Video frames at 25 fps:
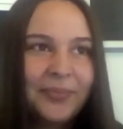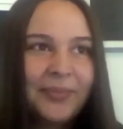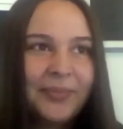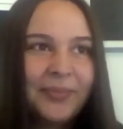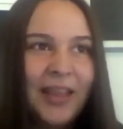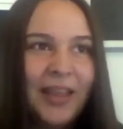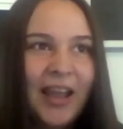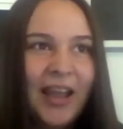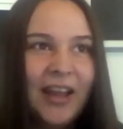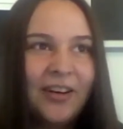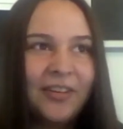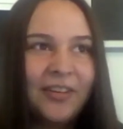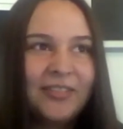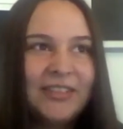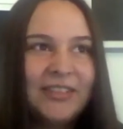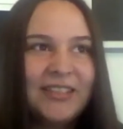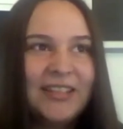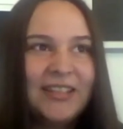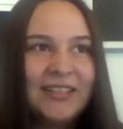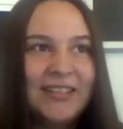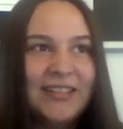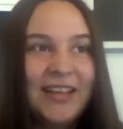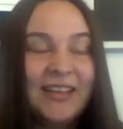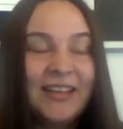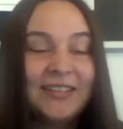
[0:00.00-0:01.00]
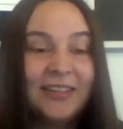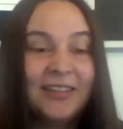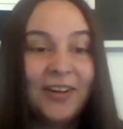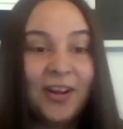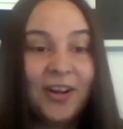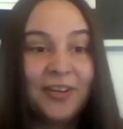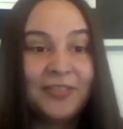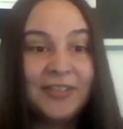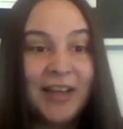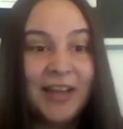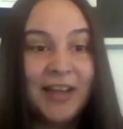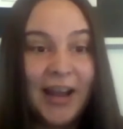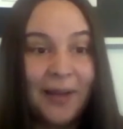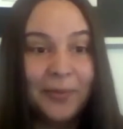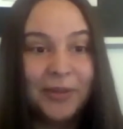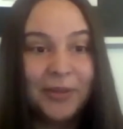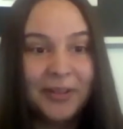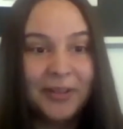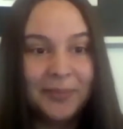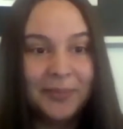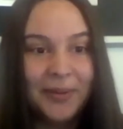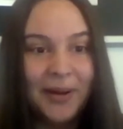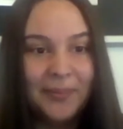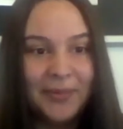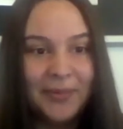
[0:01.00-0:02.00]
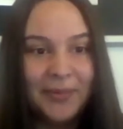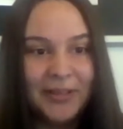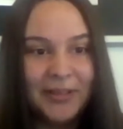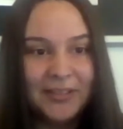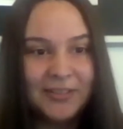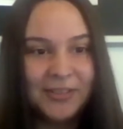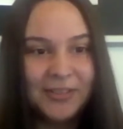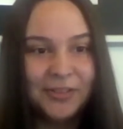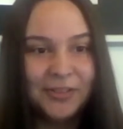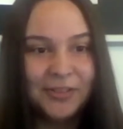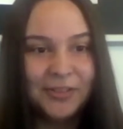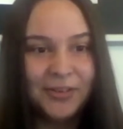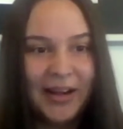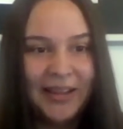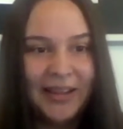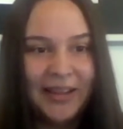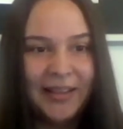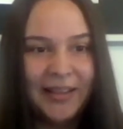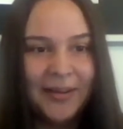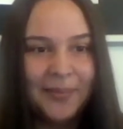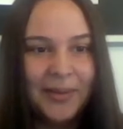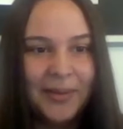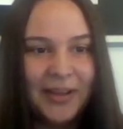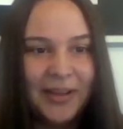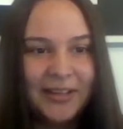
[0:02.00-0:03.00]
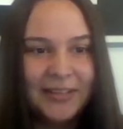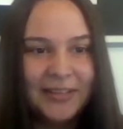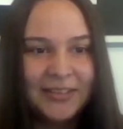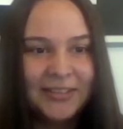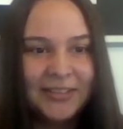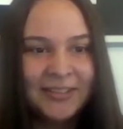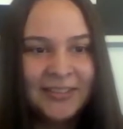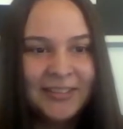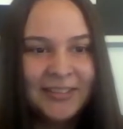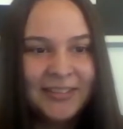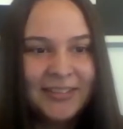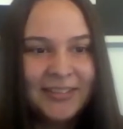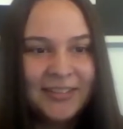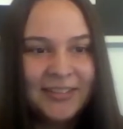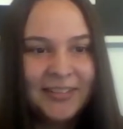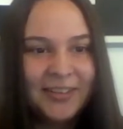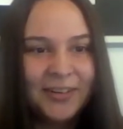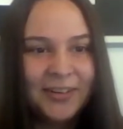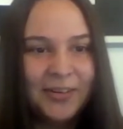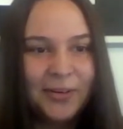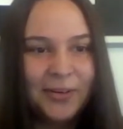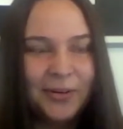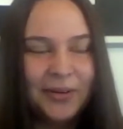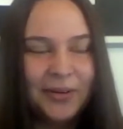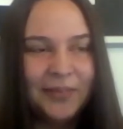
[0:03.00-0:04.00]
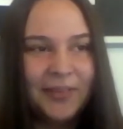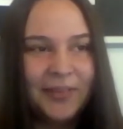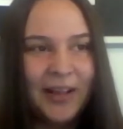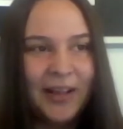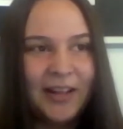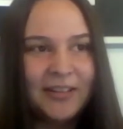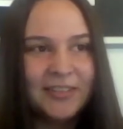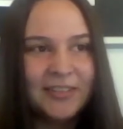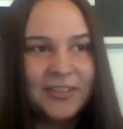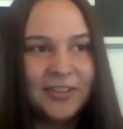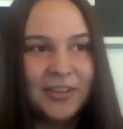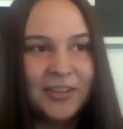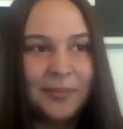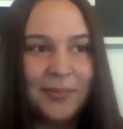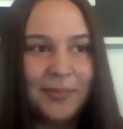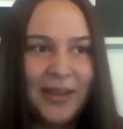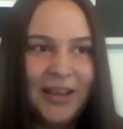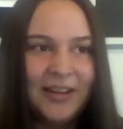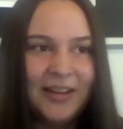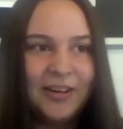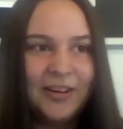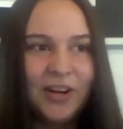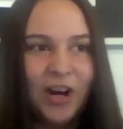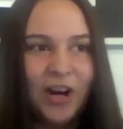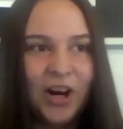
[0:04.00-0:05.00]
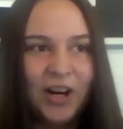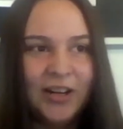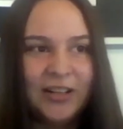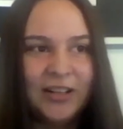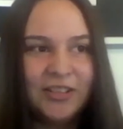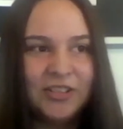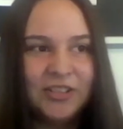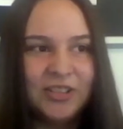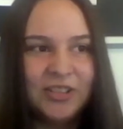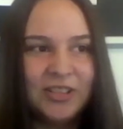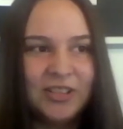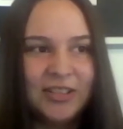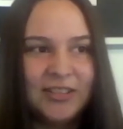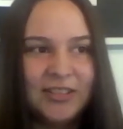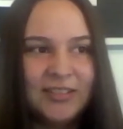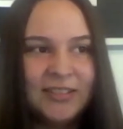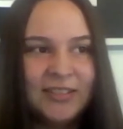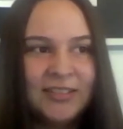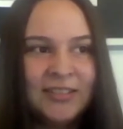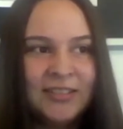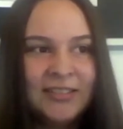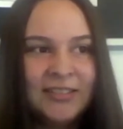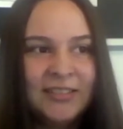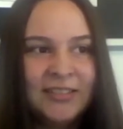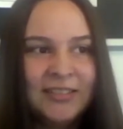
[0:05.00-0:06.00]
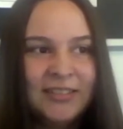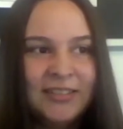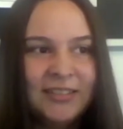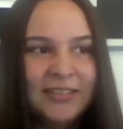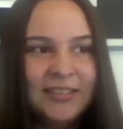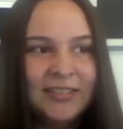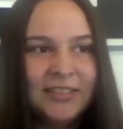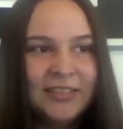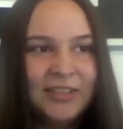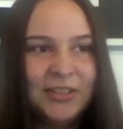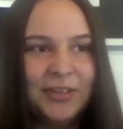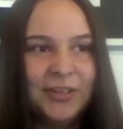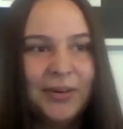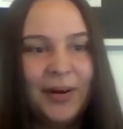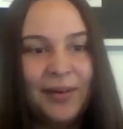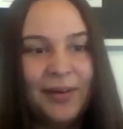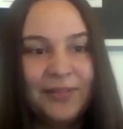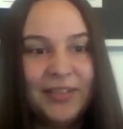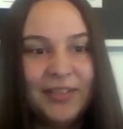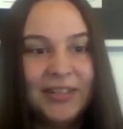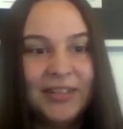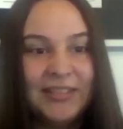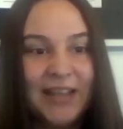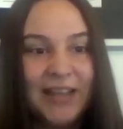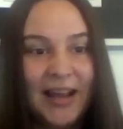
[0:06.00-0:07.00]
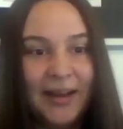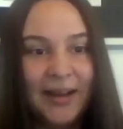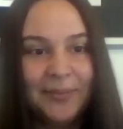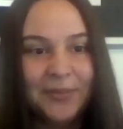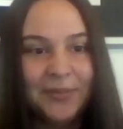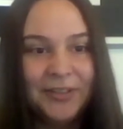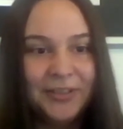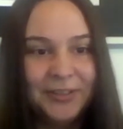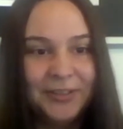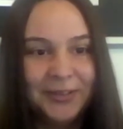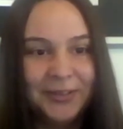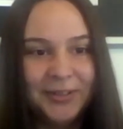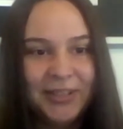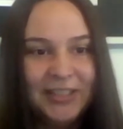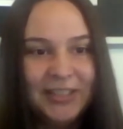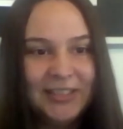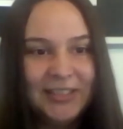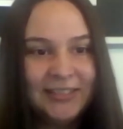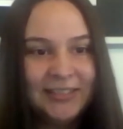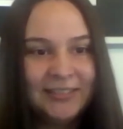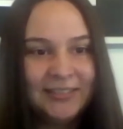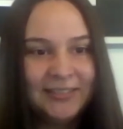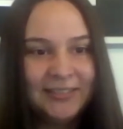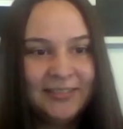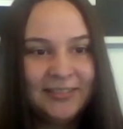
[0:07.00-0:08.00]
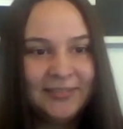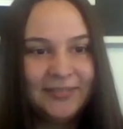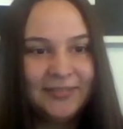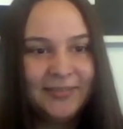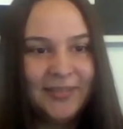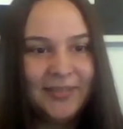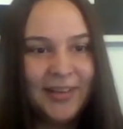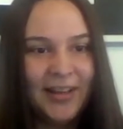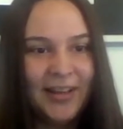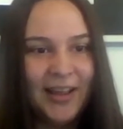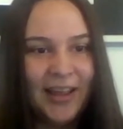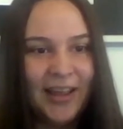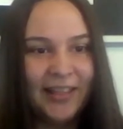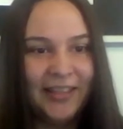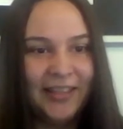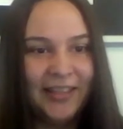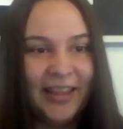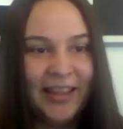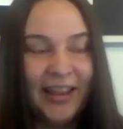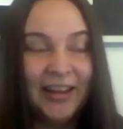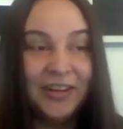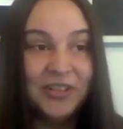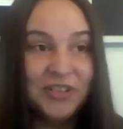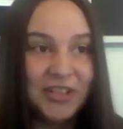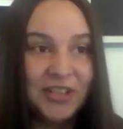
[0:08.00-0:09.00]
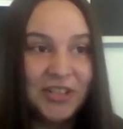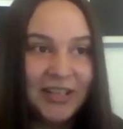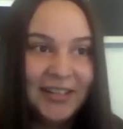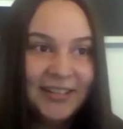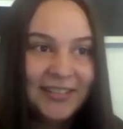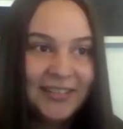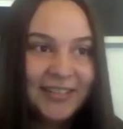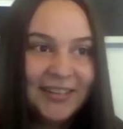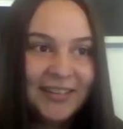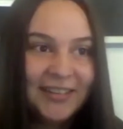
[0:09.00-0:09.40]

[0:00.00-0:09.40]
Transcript: obviously it takes a lot of time with the puppies to train them and all of that. So the main con is just, do you have the time to do it and the energy?